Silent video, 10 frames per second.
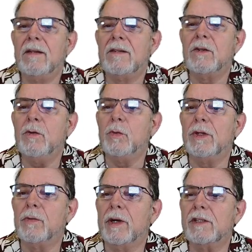2, when the
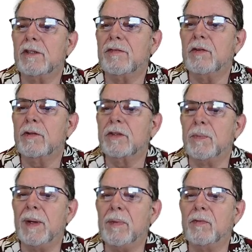righteous flourish, the
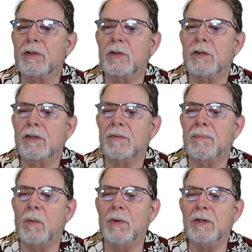people rejoice,
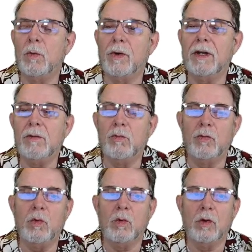but when the wicked
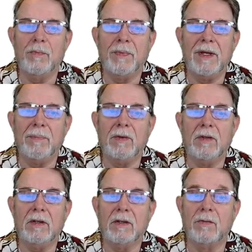rule, people
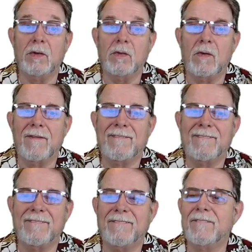groan.
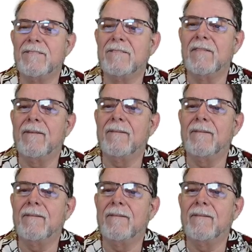Yeah.